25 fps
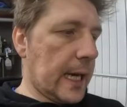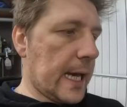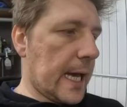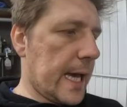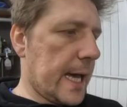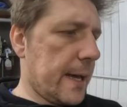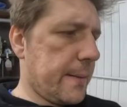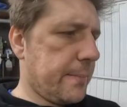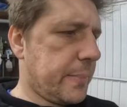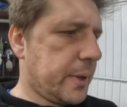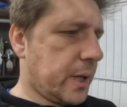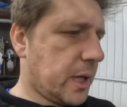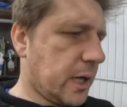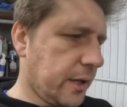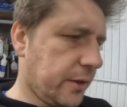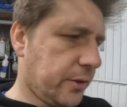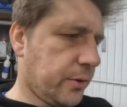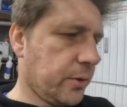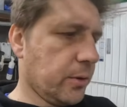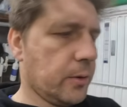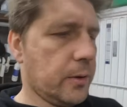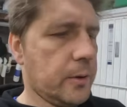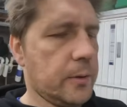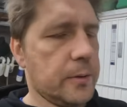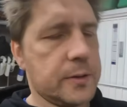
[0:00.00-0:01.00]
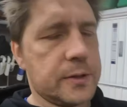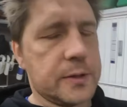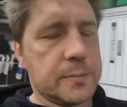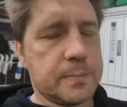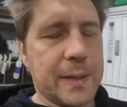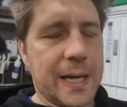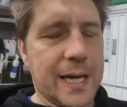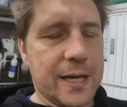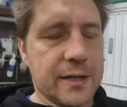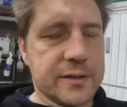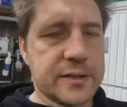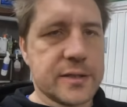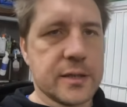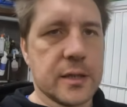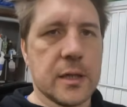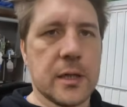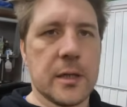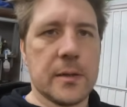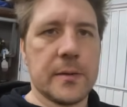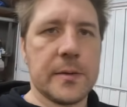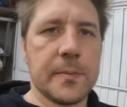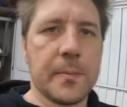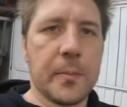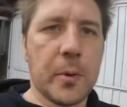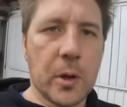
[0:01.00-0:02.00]
Um, but I thought it was about
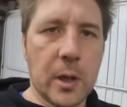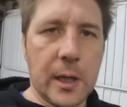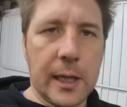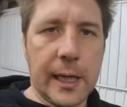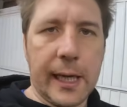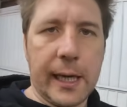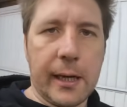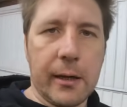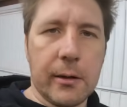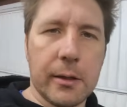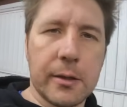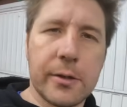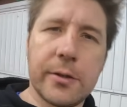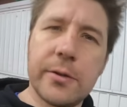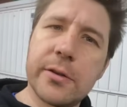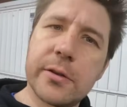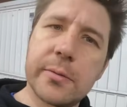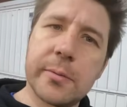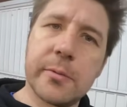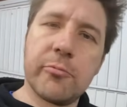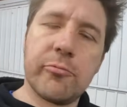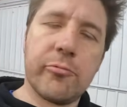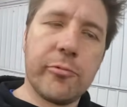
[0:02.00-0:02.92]
time to pull it out and do something